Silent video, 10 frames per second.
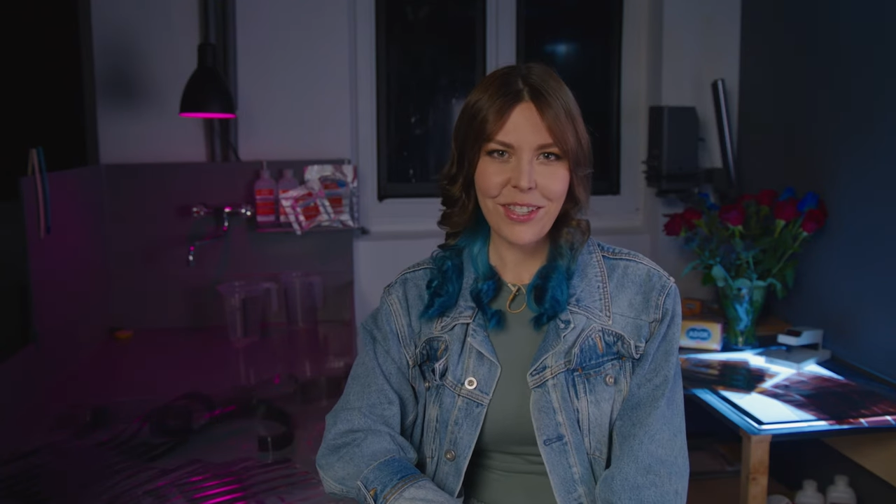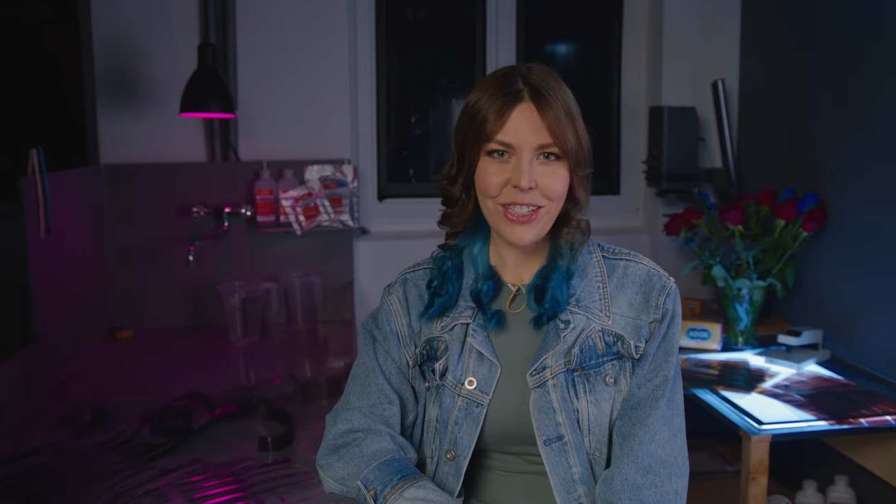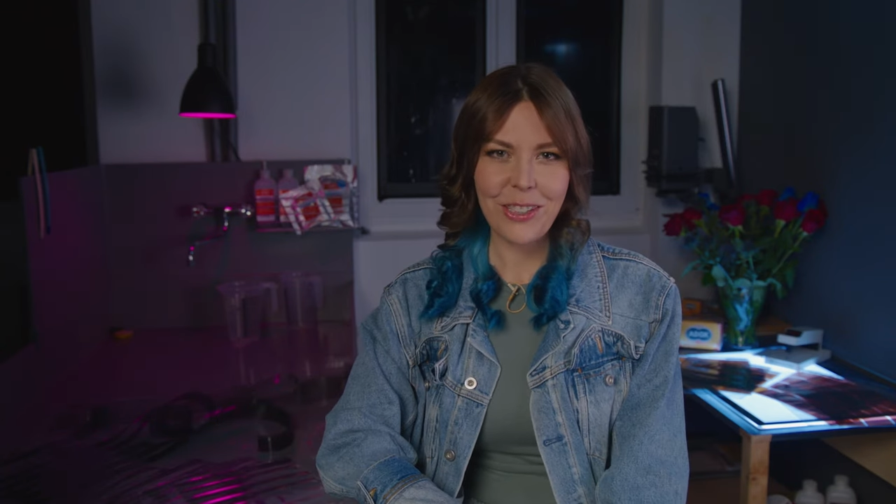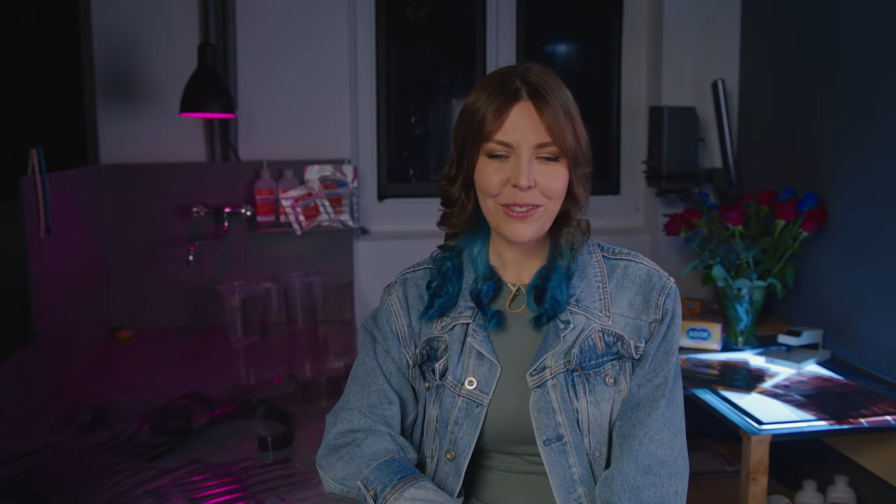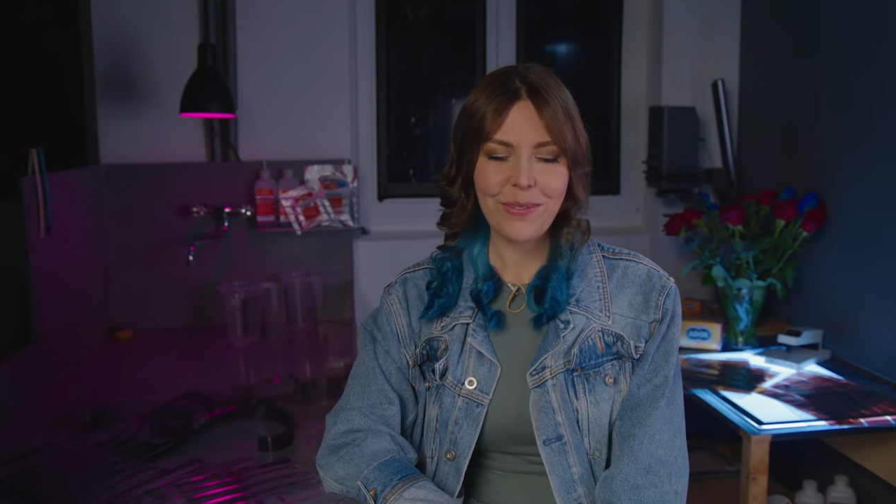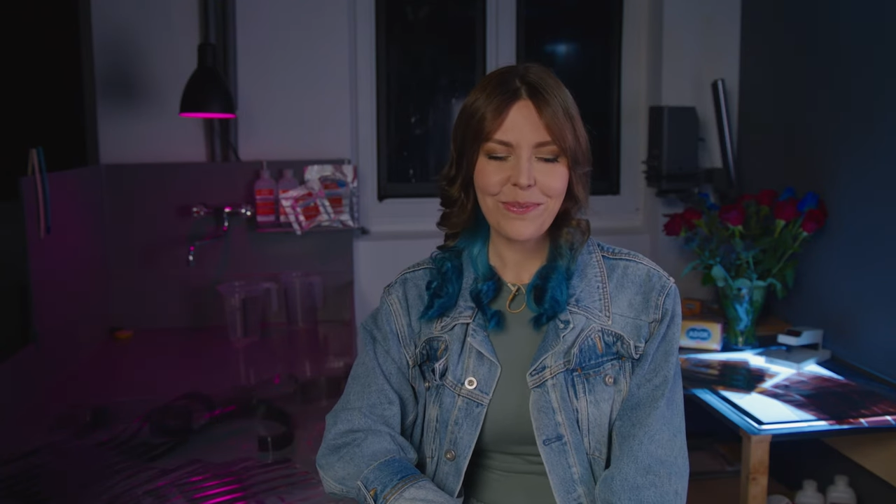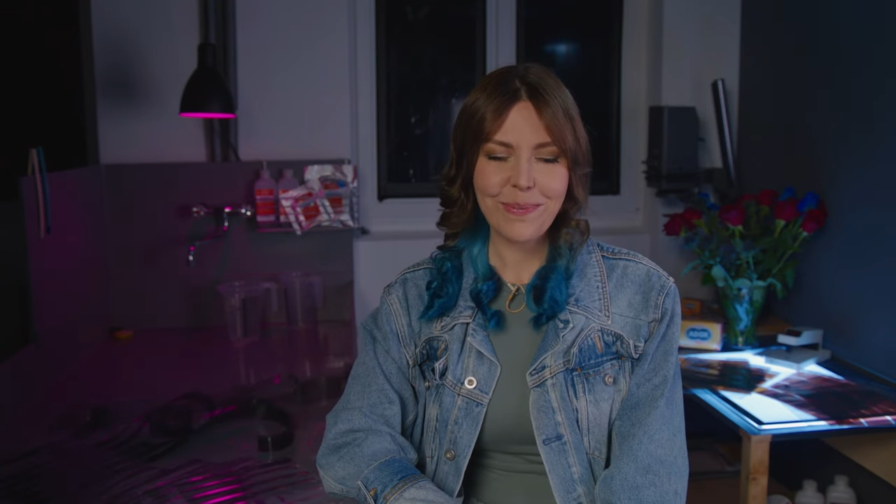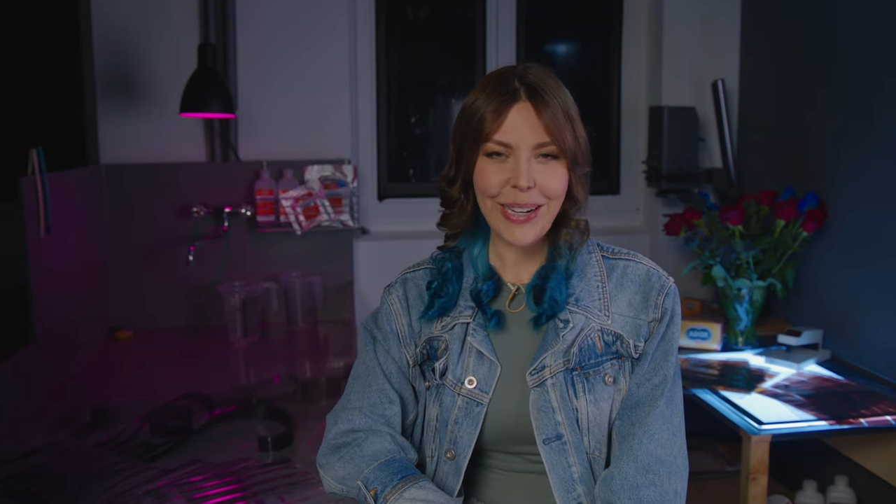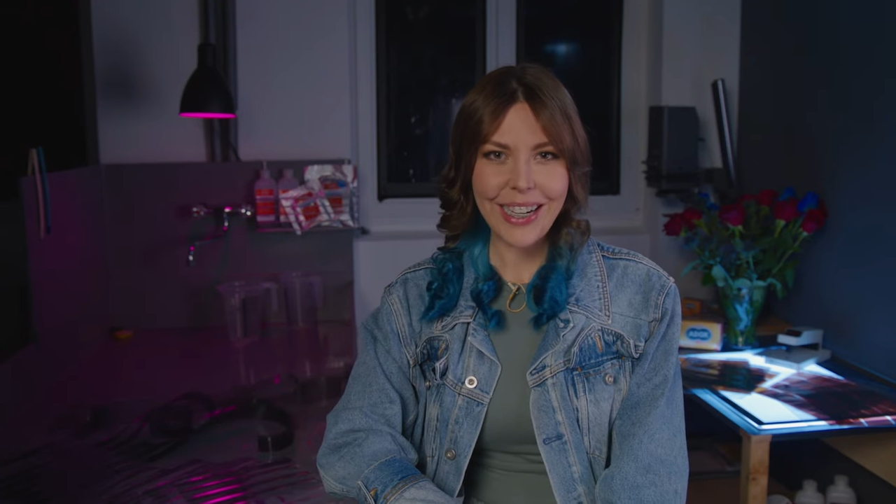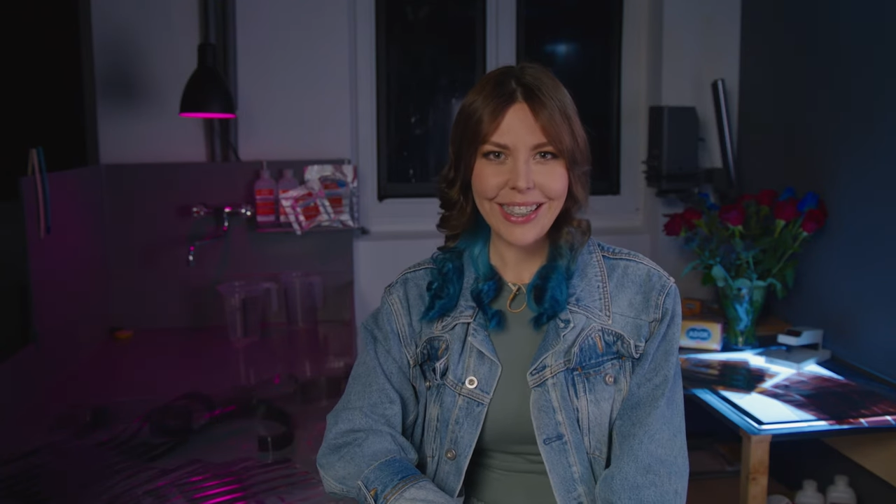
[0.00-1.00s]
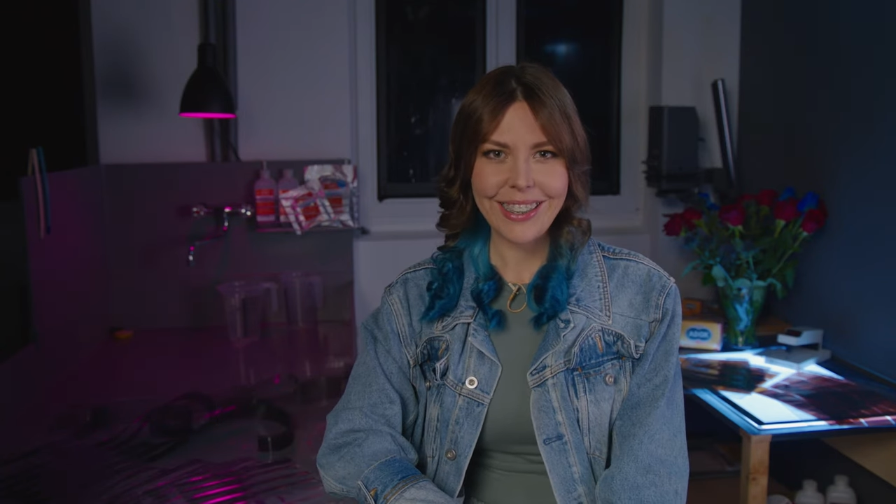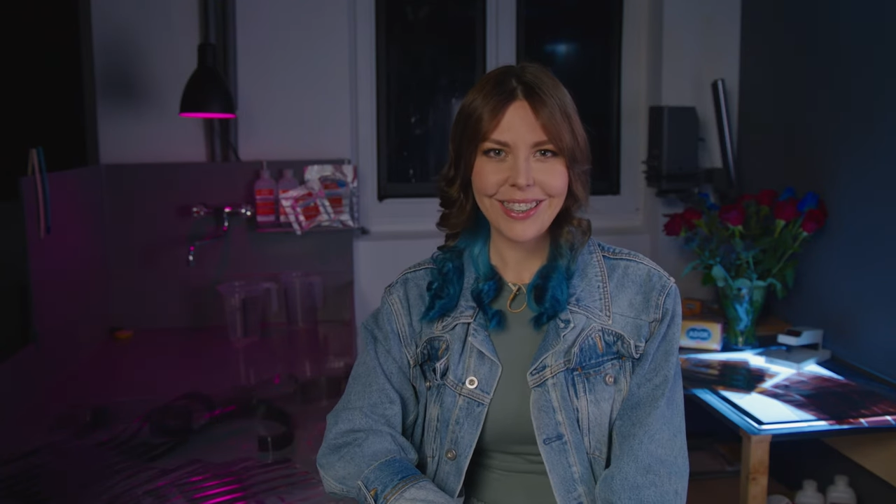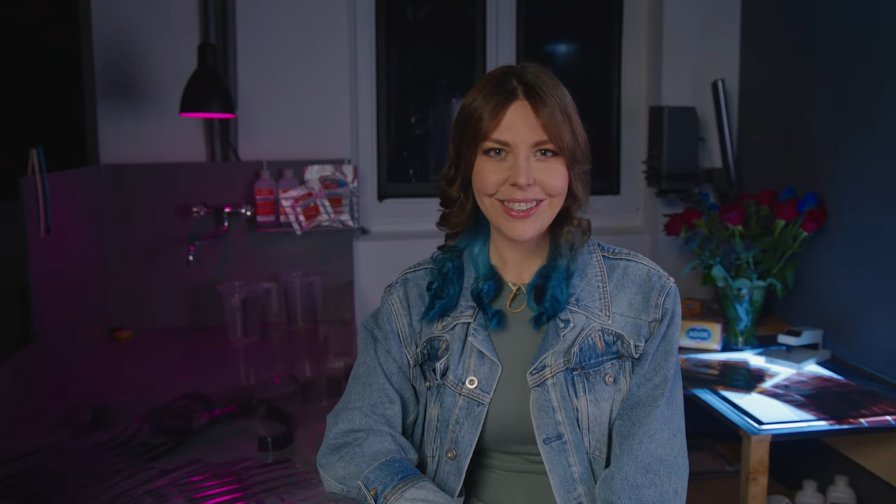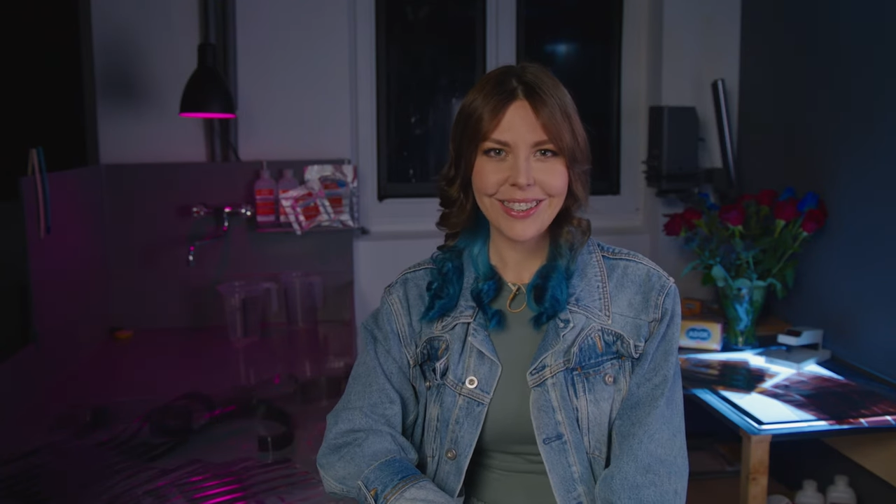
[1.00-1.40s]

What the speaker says: video. Bye.